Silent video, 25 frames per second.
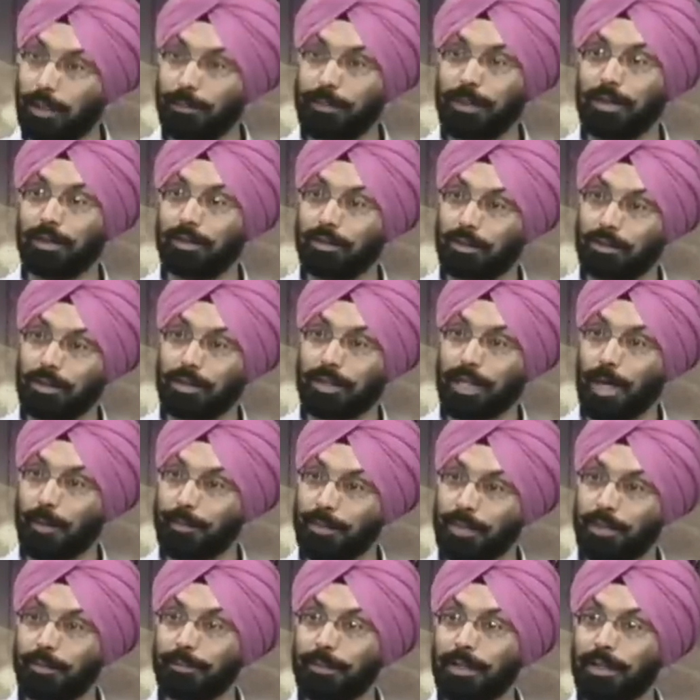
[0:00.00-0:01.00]
will be another
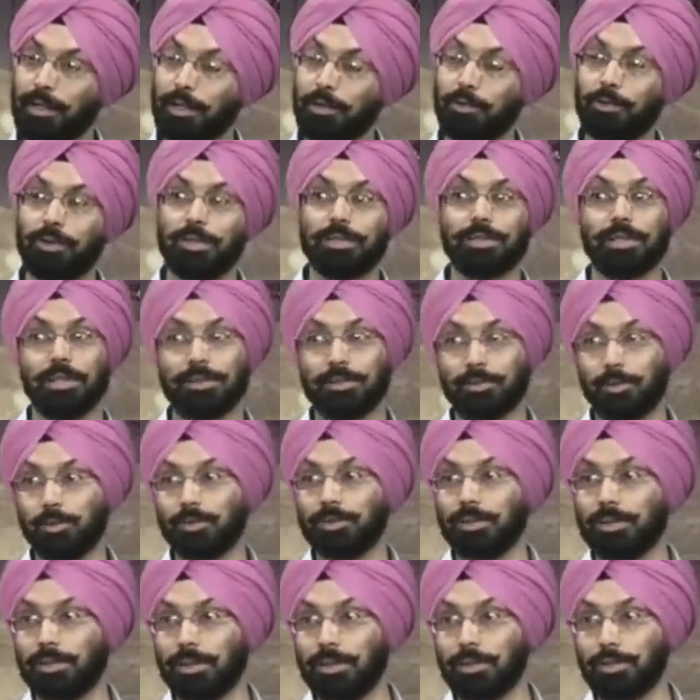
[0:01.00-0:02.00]
cabinet meeting to discuss
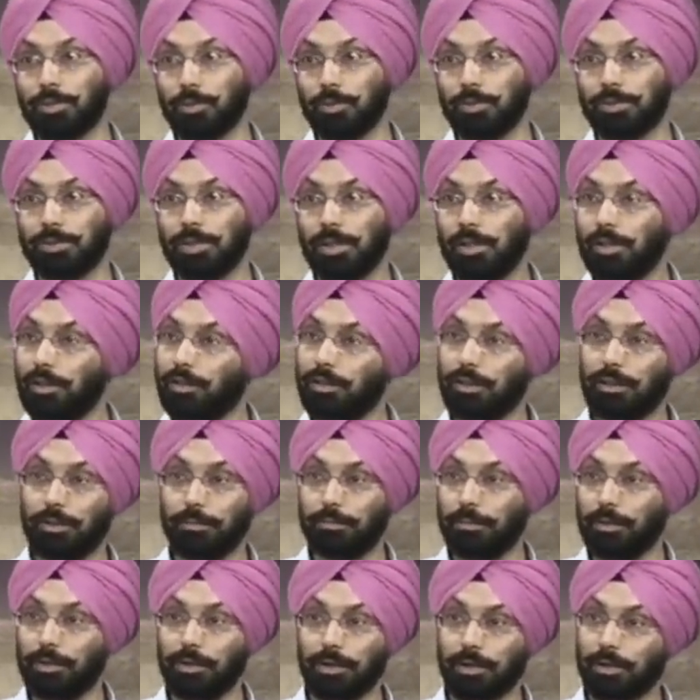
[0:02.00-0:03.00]
those other issues.
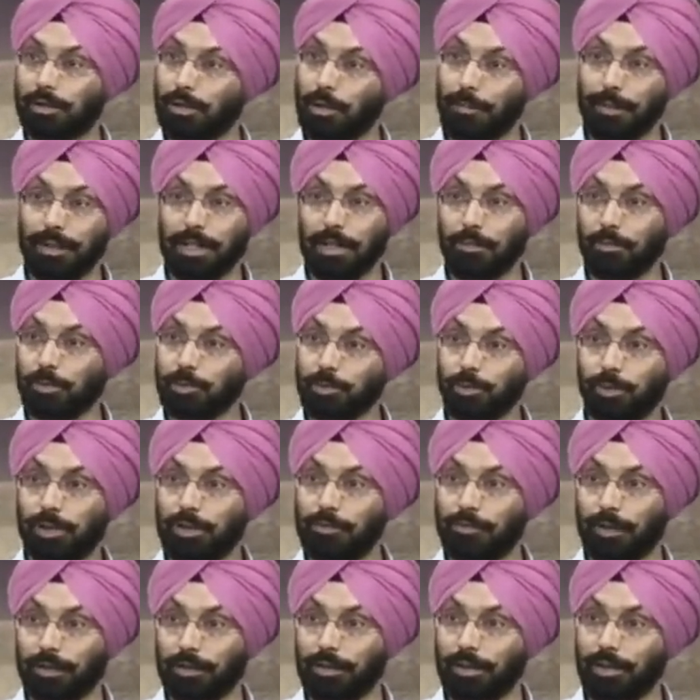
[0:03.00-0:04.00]
The committee was
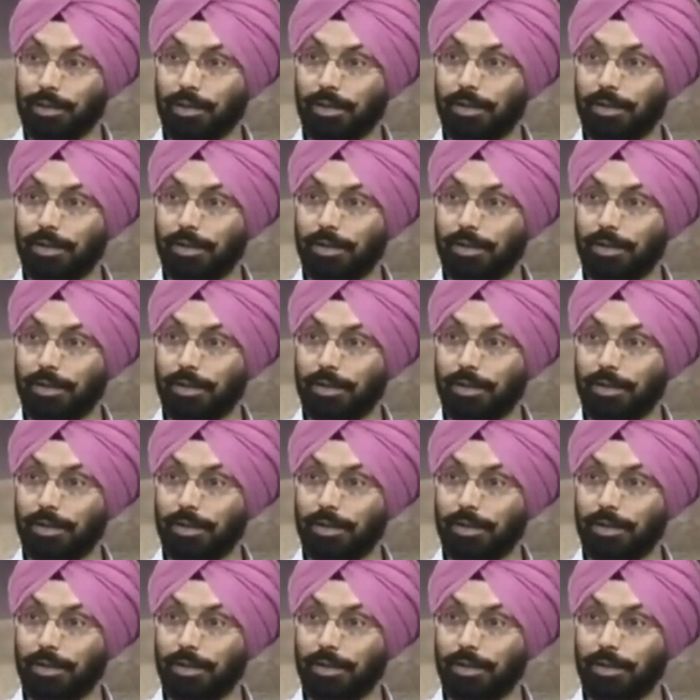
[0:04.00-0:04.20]
only one.